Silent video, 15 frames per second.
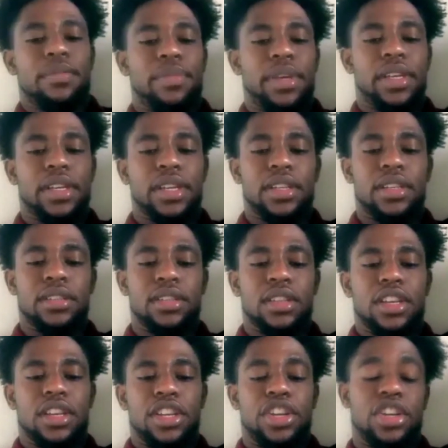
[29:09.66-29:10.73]
because
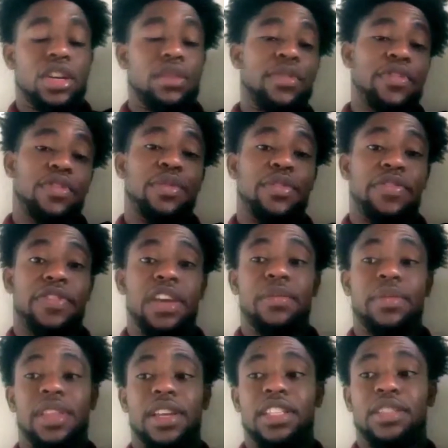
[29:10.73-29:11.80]
you're coming from a
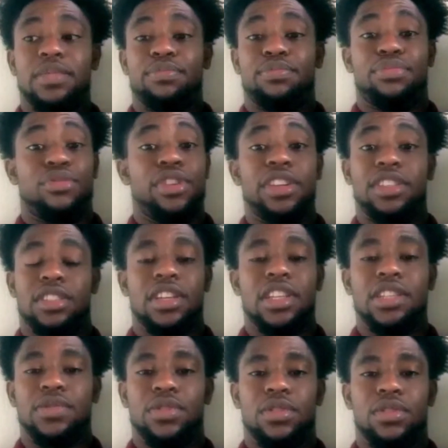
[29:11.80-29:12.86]
family that's pretty
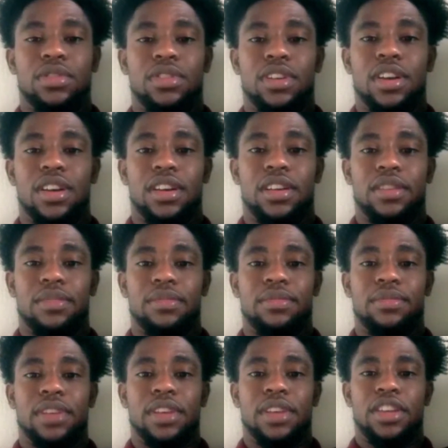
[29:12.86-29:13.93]
successful,
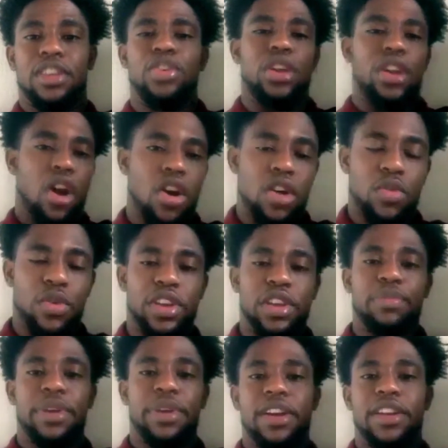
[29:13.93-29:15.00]
you had hardworking
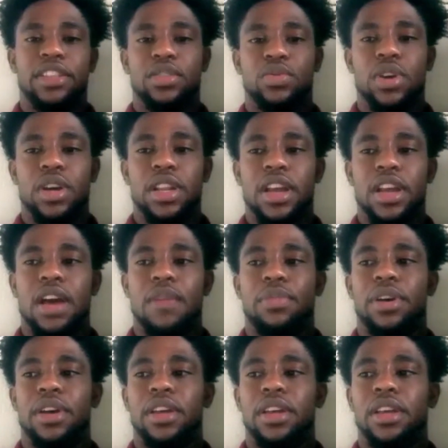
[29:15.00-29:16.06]
parents and whatnot,
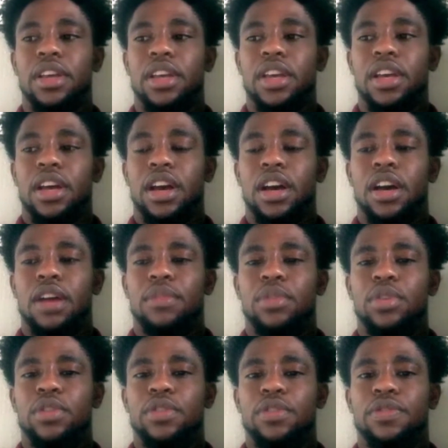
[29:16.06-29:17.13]
but you
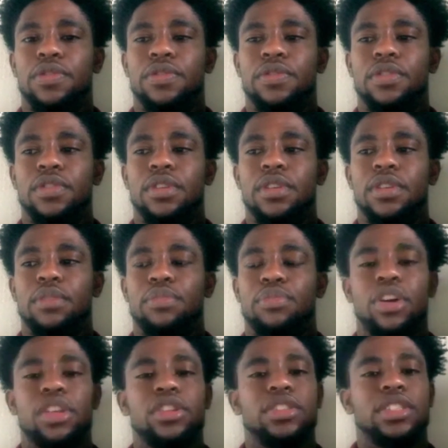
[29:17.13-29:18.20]
have
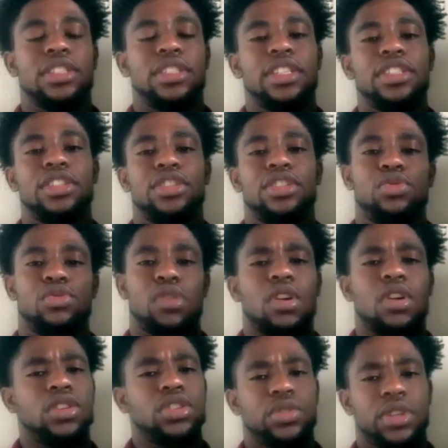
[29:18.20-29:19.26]
brothers and sisters who were
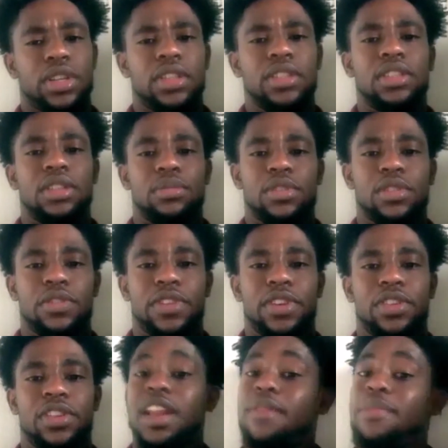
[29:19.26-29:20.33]
also in similar
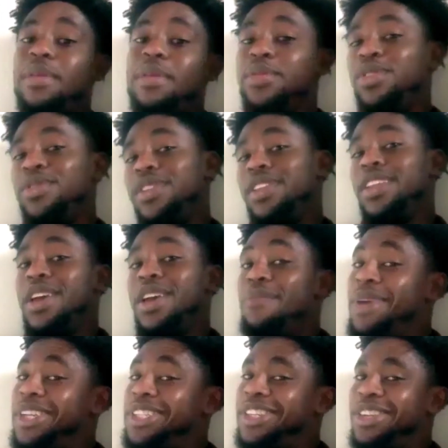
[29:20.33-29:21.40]
field. And I remember you even
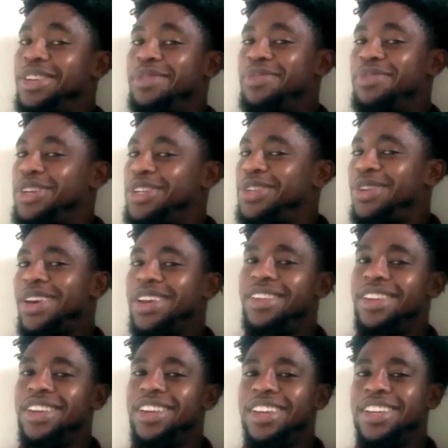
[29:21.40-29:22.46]
mentioned in your book you had
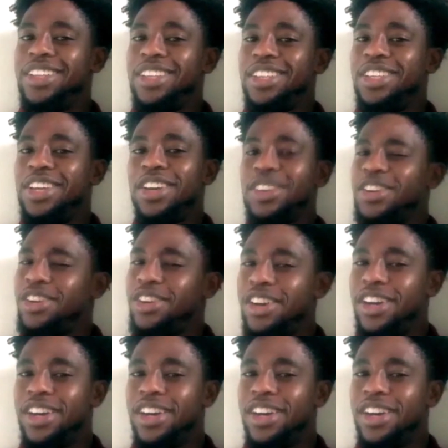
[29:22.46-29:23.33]
younger